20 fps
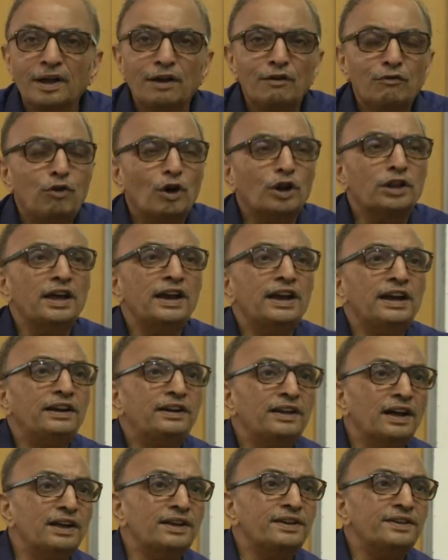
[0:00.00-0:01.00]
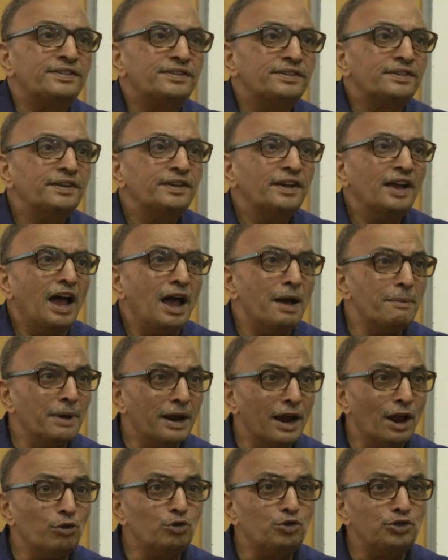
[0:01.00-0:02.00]
For the interns, I am
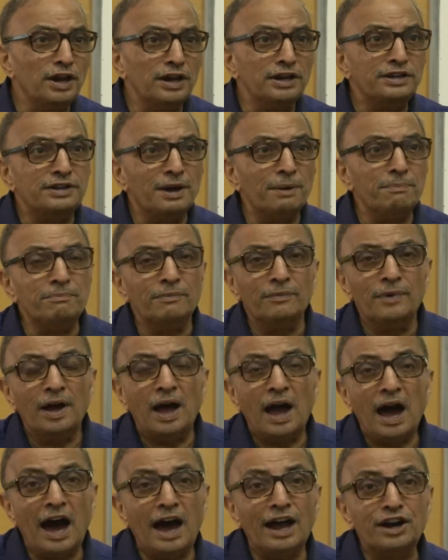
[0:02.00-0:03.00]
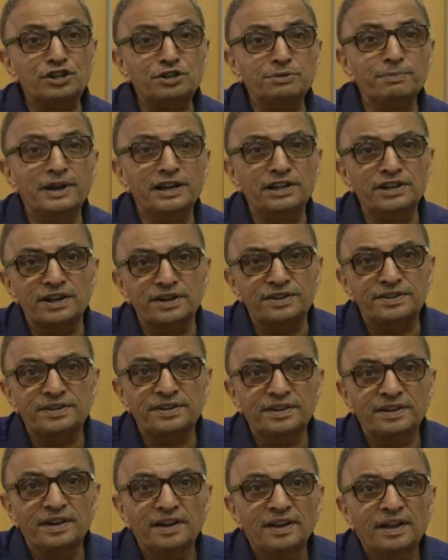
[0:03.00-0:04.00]
announcing some harsh
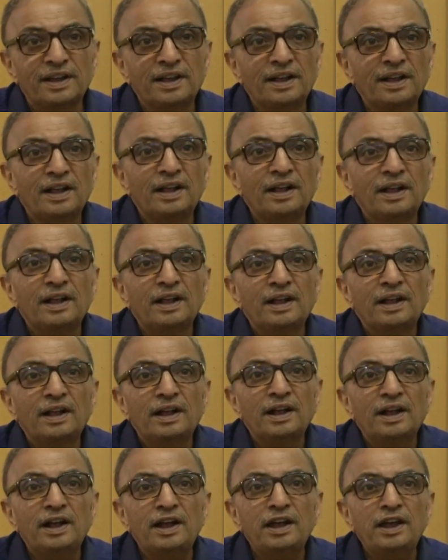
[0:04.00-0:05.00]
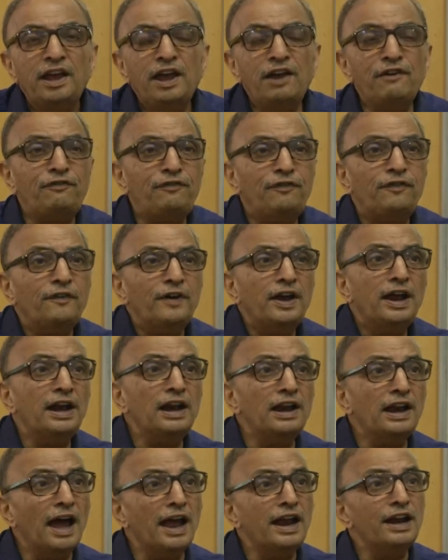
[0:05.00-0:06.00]
measures. If
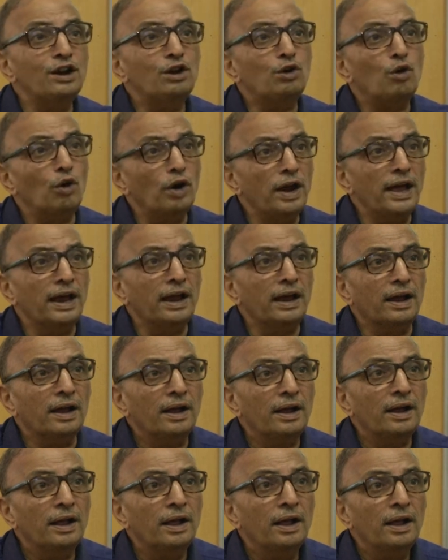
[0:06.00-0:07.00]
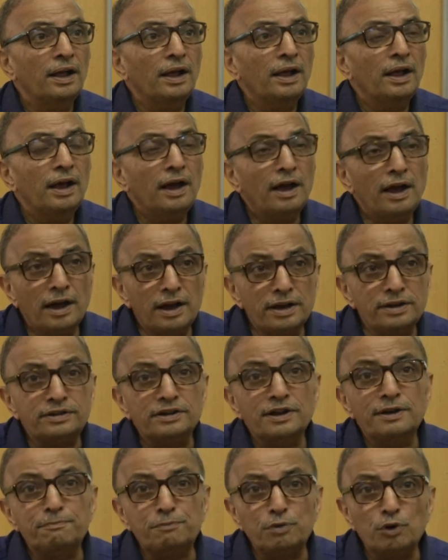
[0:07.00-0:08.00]
inline coding, as
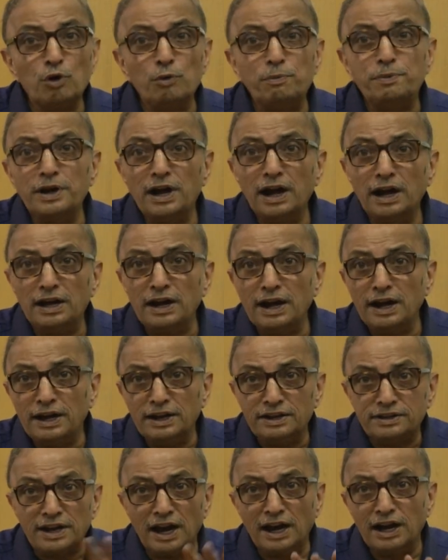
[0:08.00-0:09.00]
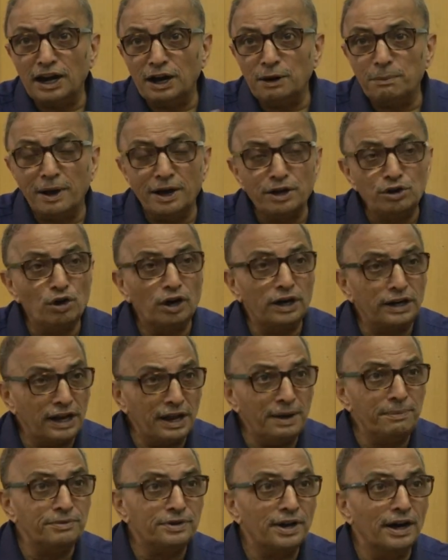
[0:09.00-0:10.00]
appropriately decided by your
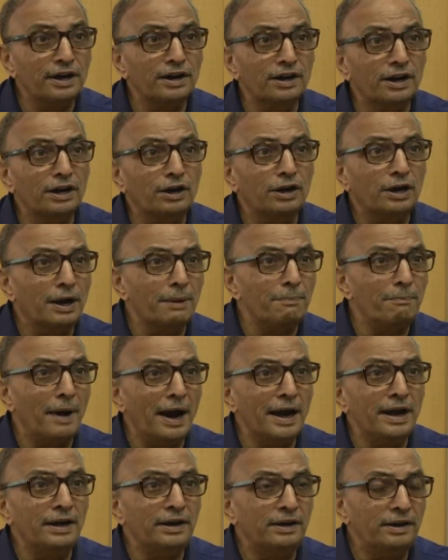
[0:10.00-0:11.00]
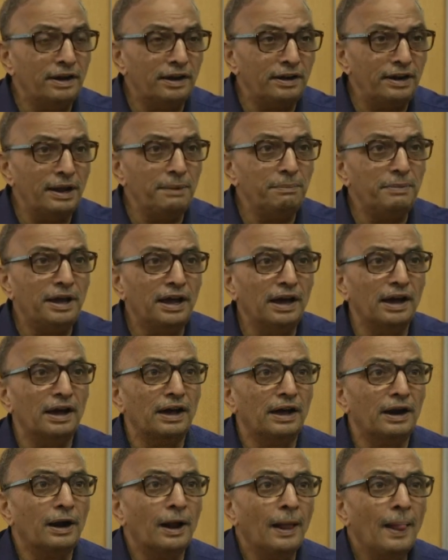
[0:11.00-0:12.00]
teams and combined team
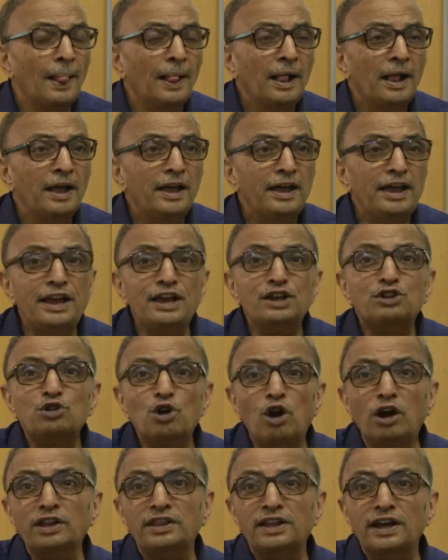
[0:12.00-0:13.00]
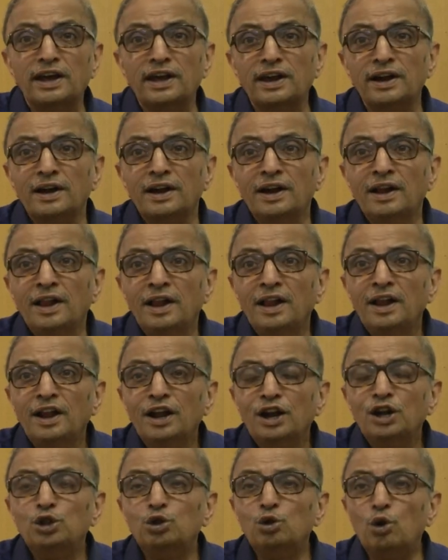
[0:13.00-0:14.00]
here is not there,
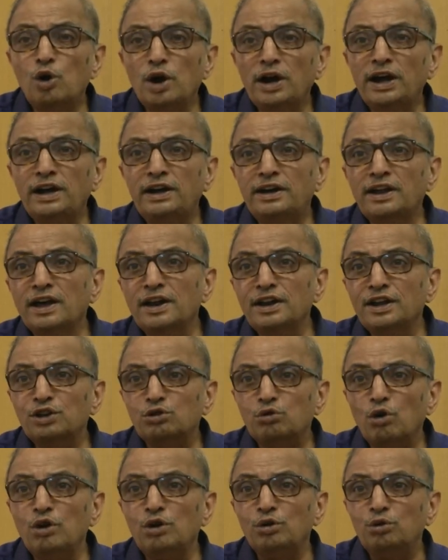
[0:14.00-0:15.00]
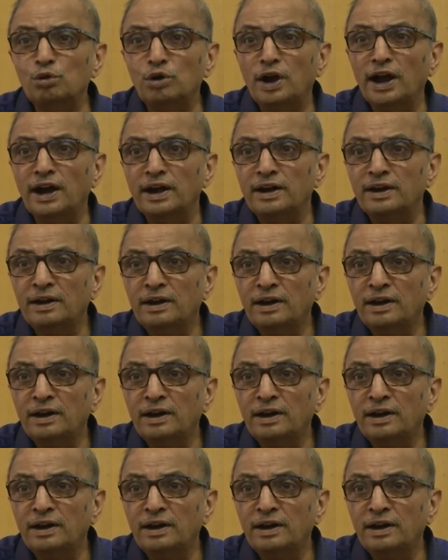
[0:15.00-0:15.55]
no intern is going to get